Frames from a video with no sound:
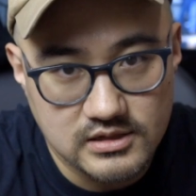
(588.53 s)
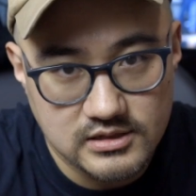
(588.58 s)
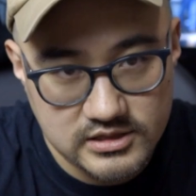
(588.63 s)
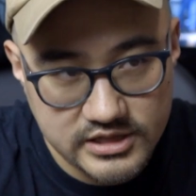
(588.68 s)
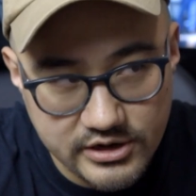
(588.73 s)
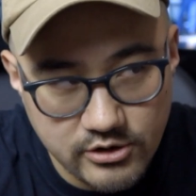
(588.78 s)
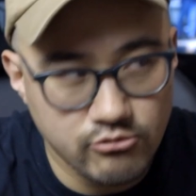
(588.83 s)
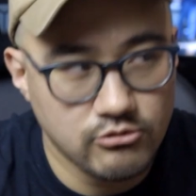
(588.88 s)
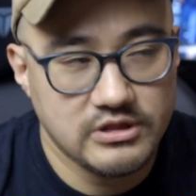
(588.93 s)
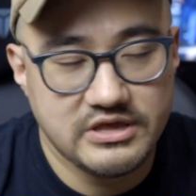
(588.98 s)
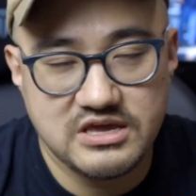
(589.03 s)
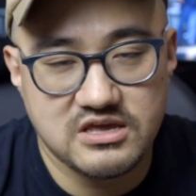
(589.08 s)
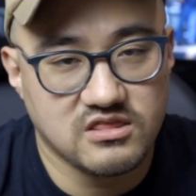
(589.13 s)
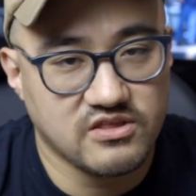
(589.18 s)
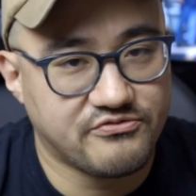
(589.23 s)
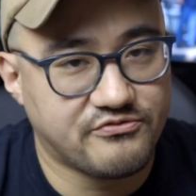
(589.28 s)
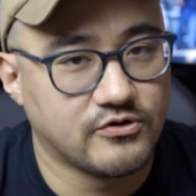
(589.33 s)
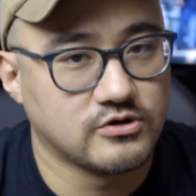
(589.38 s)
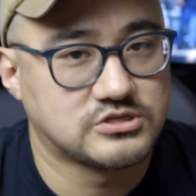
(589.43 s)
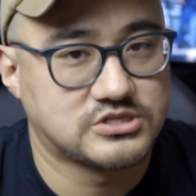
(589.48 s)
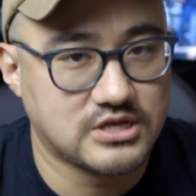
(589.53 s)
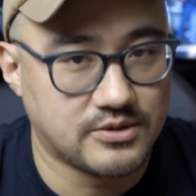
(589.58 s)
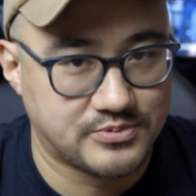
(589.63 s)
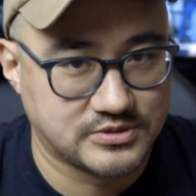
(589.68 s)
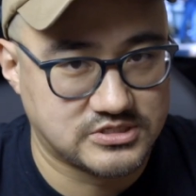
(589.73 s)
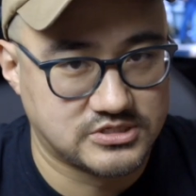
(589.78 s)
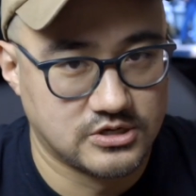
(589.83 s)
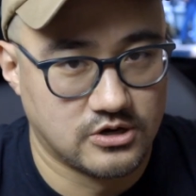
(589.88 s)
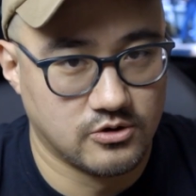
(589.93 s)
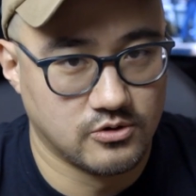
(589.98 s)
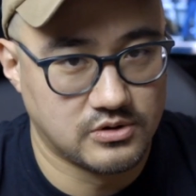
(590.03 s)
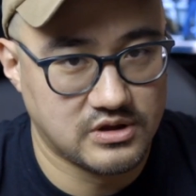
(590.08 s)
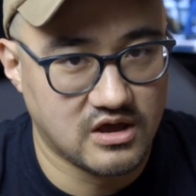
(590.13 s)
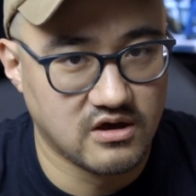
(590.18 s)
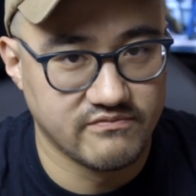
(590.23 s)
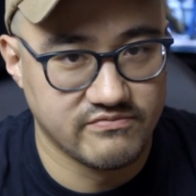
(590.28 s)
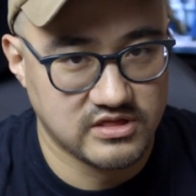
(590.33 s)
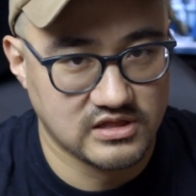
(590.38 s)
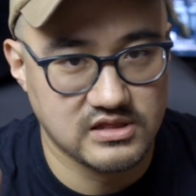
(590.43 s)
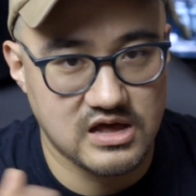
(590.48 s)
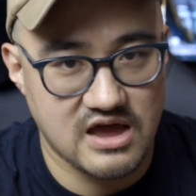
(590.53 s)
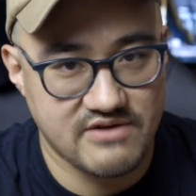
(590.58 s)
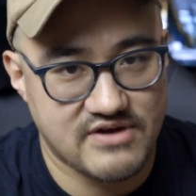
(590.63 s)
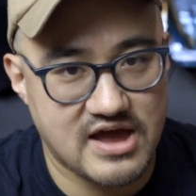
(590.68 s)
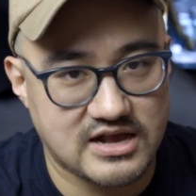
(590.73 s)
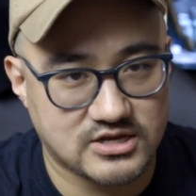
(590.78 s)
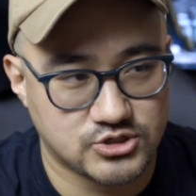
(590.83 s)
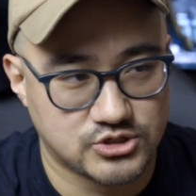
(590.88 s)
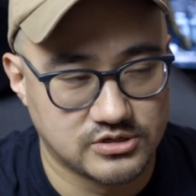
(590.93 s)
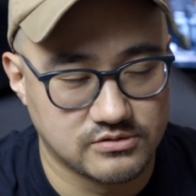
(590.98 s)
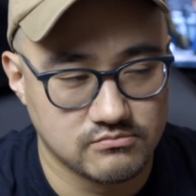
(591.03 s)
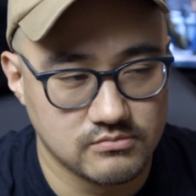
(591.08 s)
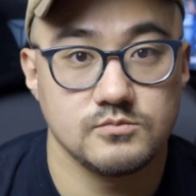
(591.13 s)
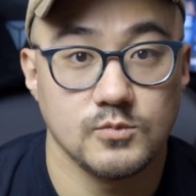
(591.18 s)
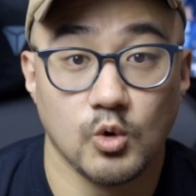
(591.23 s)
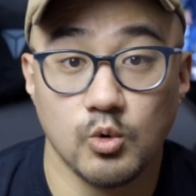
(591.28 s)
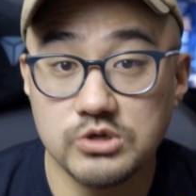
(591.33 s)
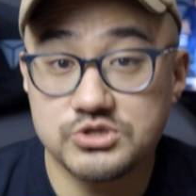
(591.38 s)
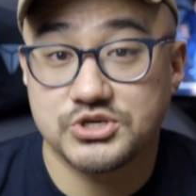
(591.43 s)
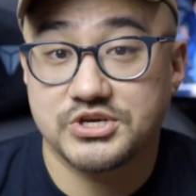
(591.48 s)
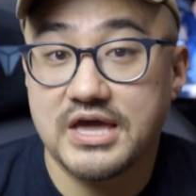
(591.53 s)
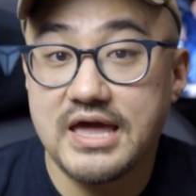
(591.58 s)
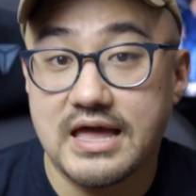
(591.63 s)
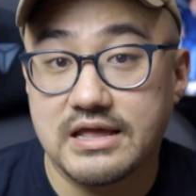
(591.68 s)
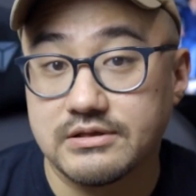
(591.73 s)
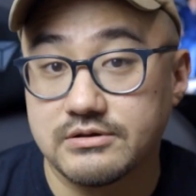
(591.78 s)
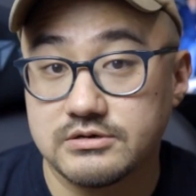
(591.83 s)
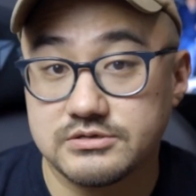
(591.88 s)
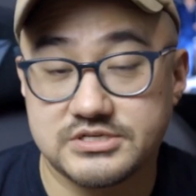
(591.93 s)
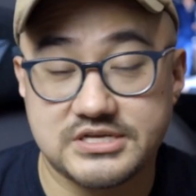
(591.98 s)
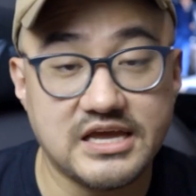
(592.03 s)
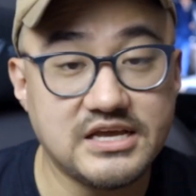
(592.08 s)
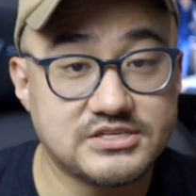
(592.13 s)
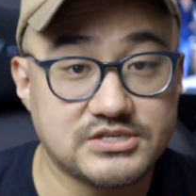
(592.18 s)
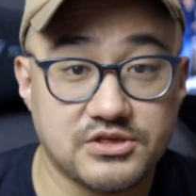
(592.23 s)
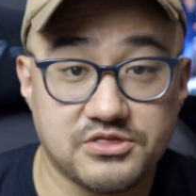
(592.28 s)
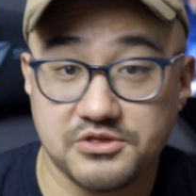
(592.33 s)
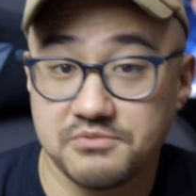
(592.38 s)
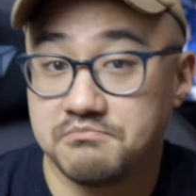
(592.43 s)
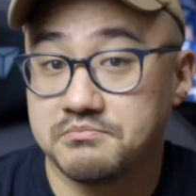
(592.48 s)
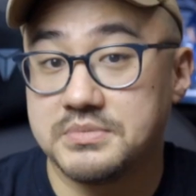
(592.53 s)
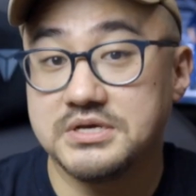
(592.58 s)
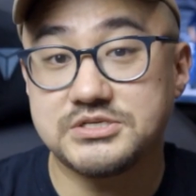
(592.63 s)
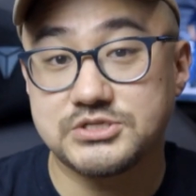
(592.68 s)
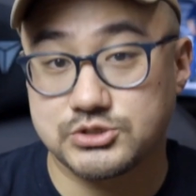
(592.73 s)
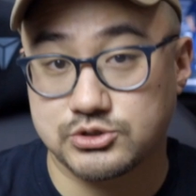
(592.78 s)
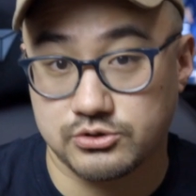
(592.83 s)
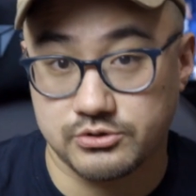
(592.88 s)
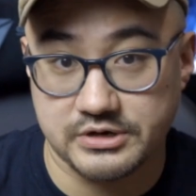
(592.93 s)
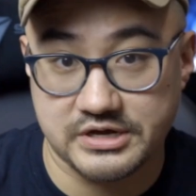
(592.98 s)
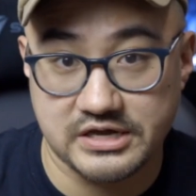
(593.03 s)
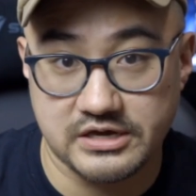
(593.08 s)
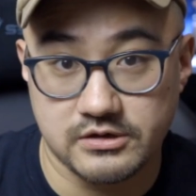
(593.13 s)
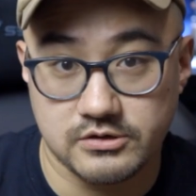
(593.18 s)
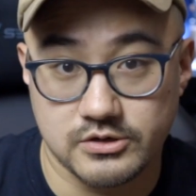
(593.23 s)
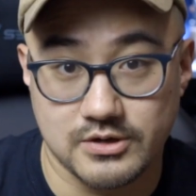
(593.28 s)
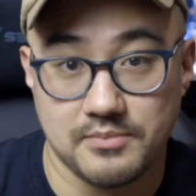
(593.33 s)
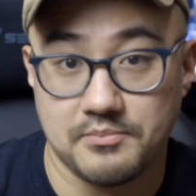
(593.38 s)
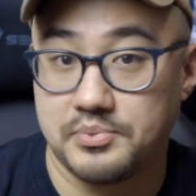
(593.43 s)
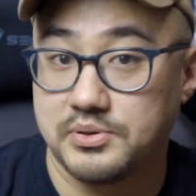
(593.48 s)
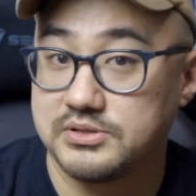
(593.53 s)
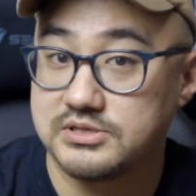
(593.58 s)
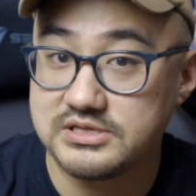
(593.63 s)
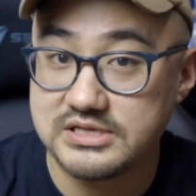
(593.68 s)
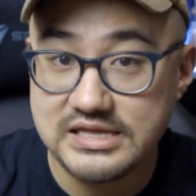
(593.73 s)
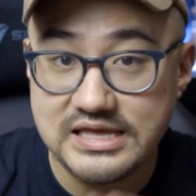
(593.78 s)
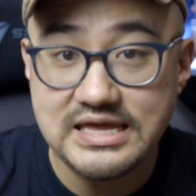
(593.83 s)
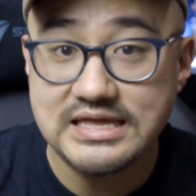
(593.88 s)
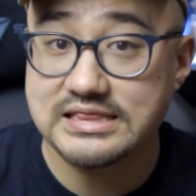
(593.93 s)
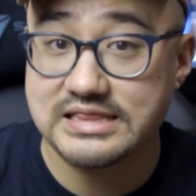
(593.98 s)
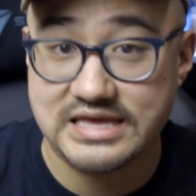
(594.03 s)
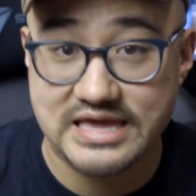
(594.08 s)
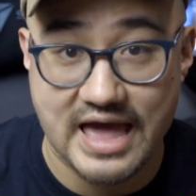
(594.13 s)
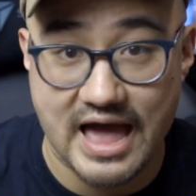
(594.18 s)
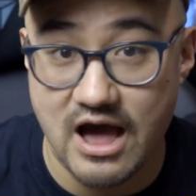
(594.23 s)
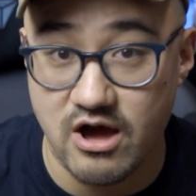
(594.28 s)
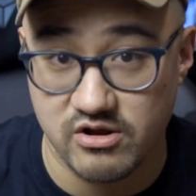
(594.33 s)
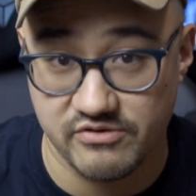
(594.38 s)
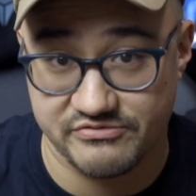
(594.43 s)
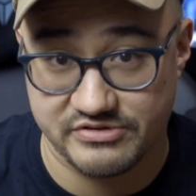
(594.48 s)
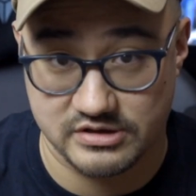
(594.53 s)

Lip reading: literally in the first episode of the live action. which again takes the mystery completely out of